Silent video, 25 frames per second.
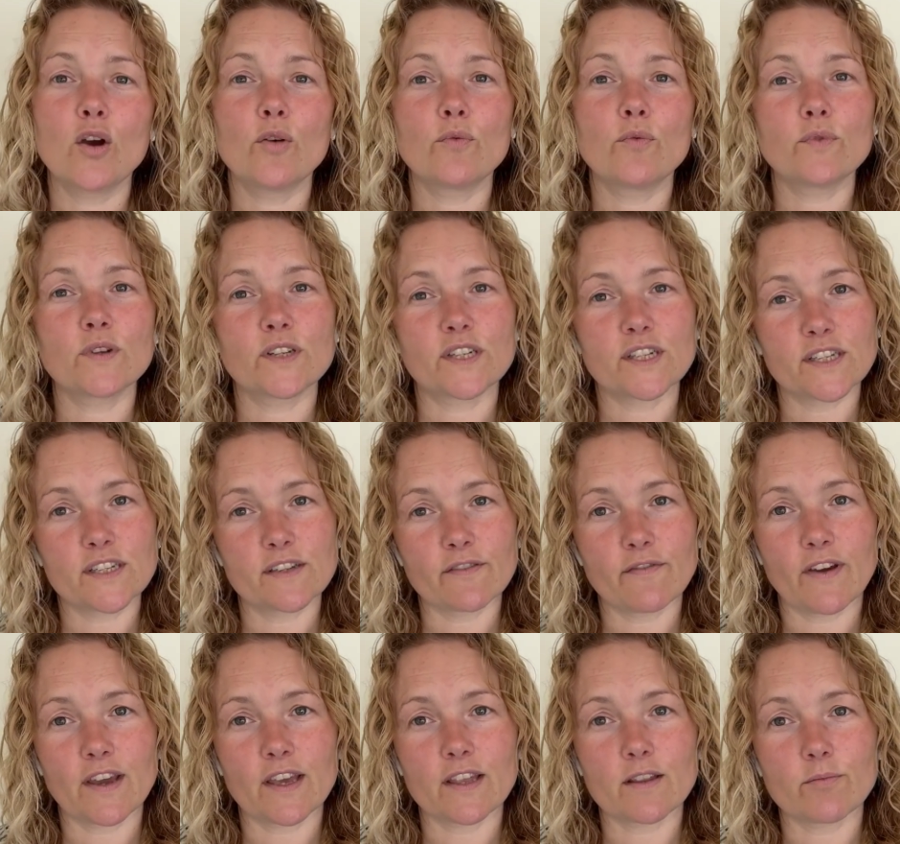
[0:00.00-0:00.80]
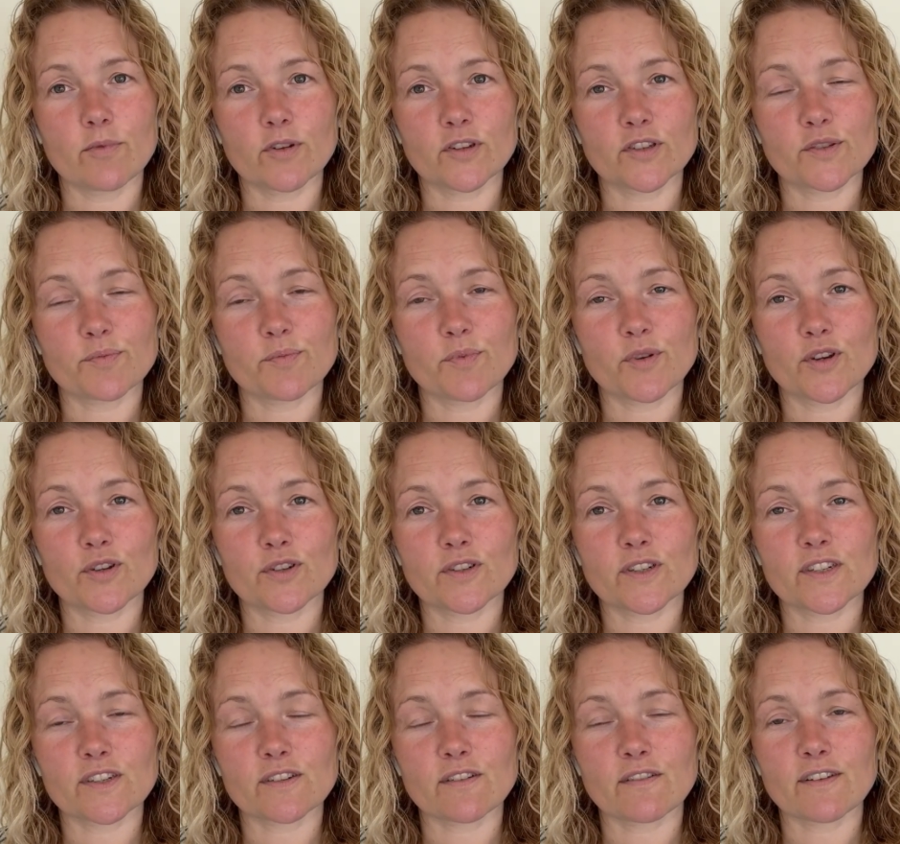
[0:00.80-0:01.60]
which is available to
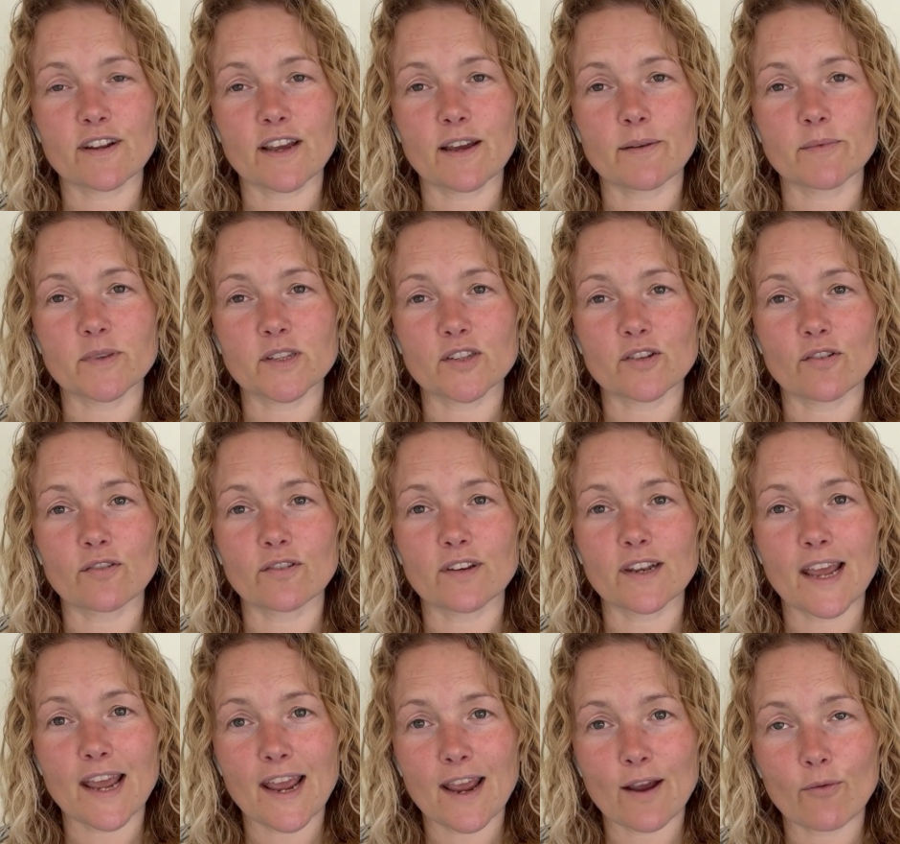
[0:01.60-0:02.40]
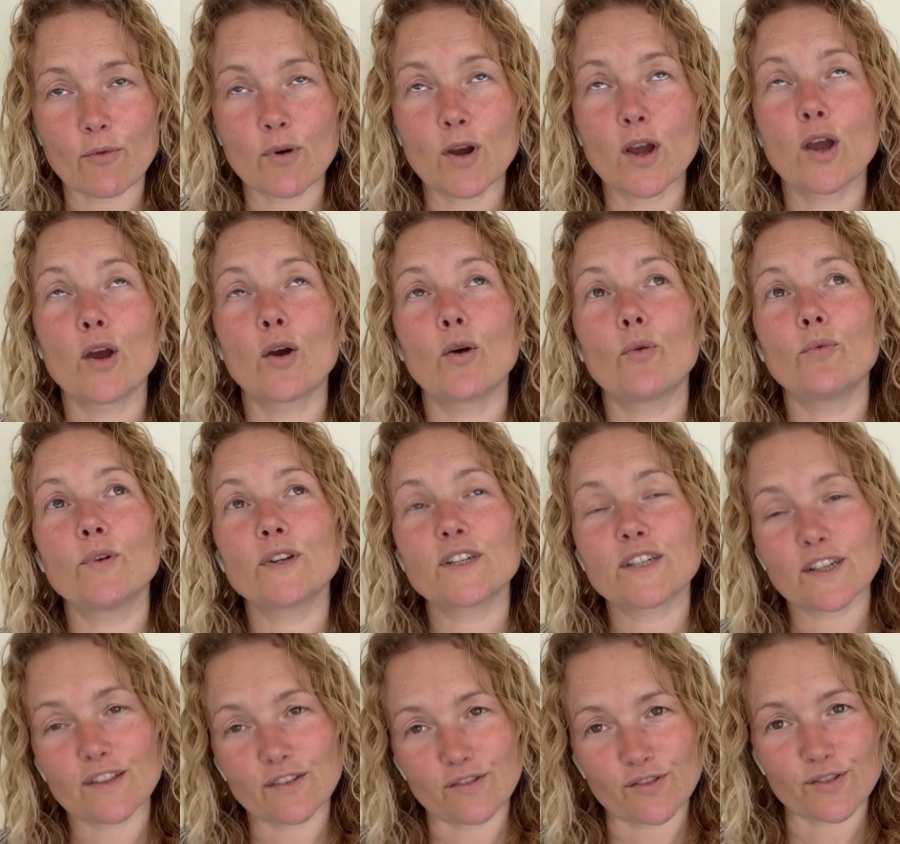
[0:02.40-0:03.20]
purchase on Amazon now,
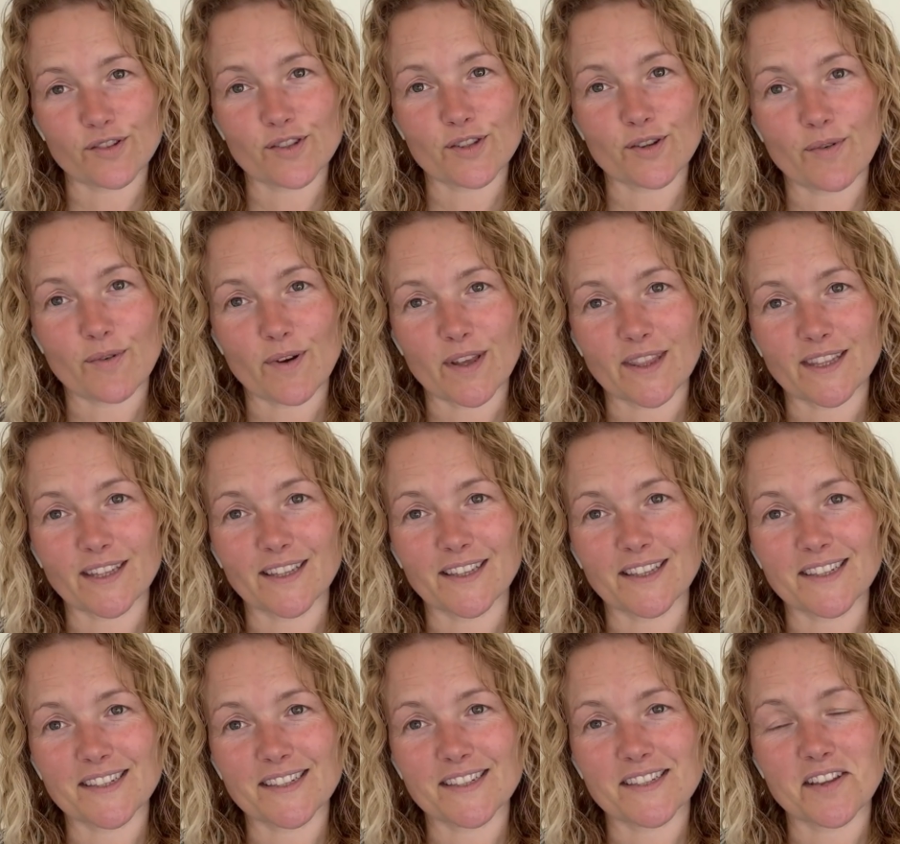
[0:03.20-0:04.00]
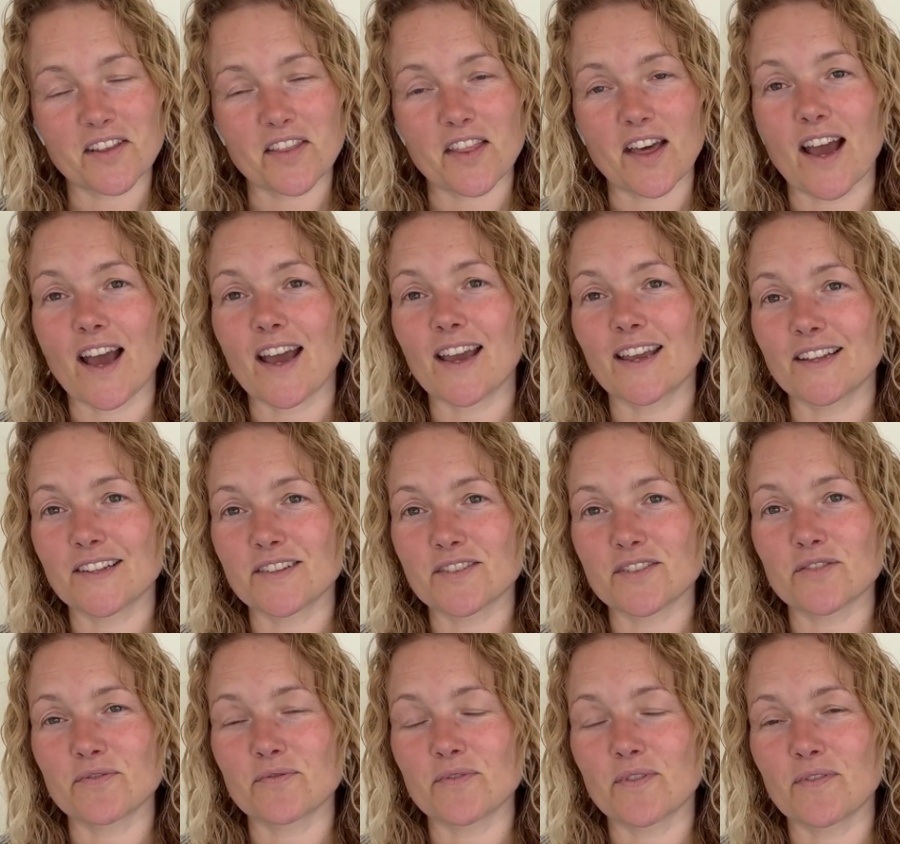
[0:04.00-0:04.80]
which I'll also add the link to that
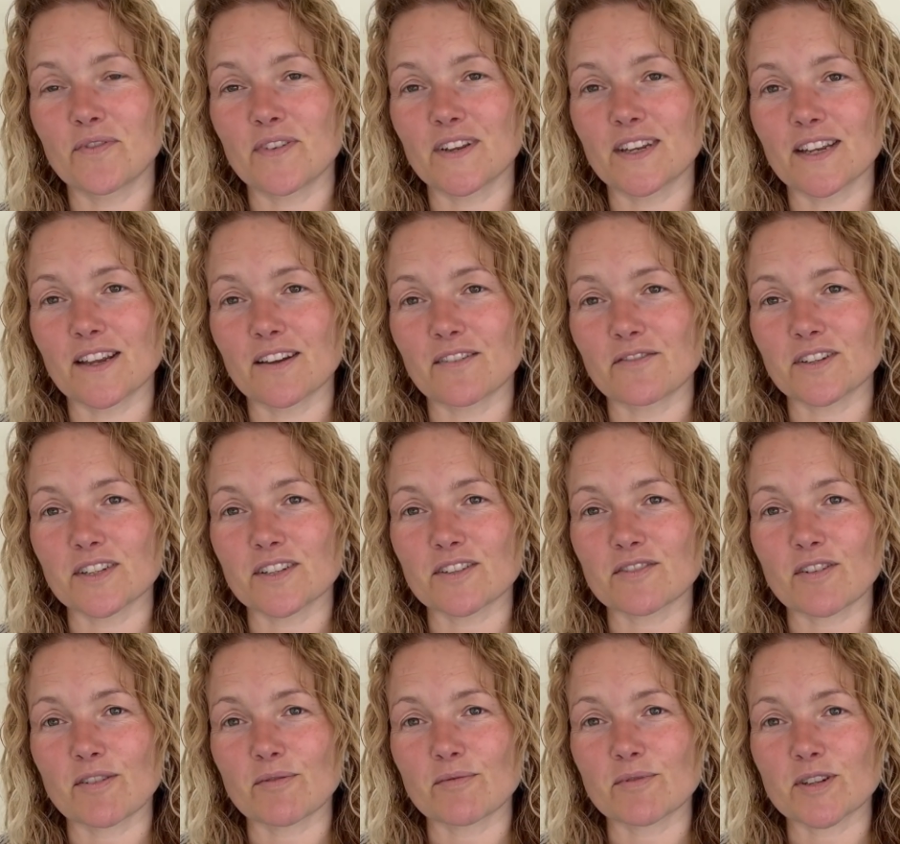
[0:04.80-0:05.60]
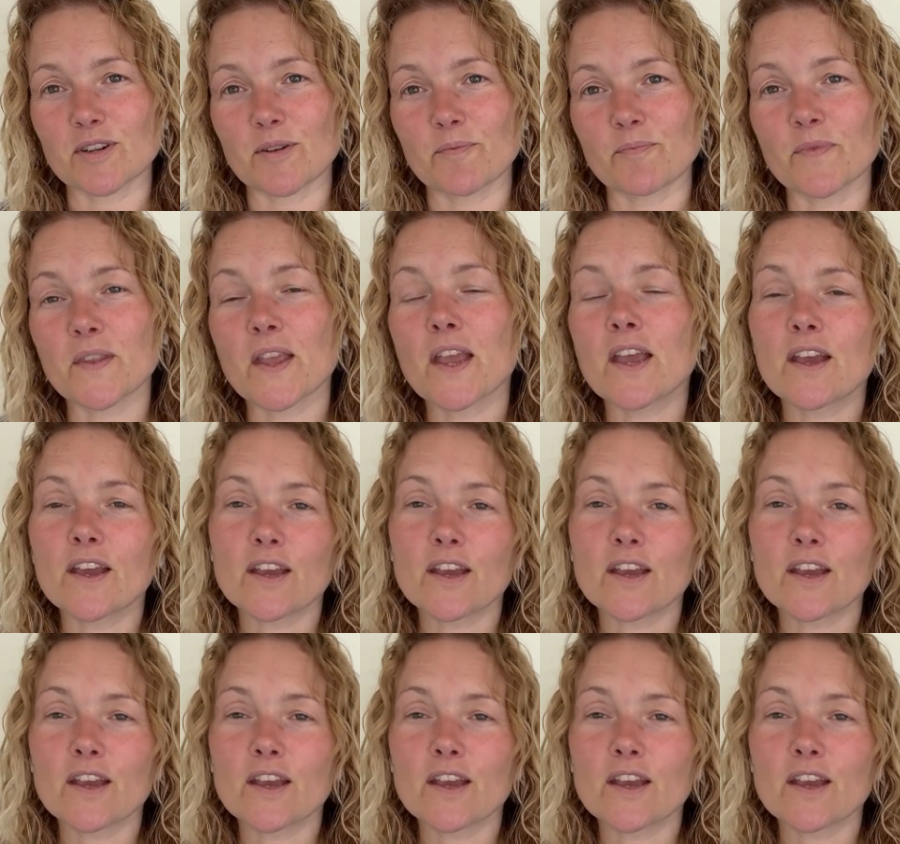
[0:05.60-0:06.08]
into the video description.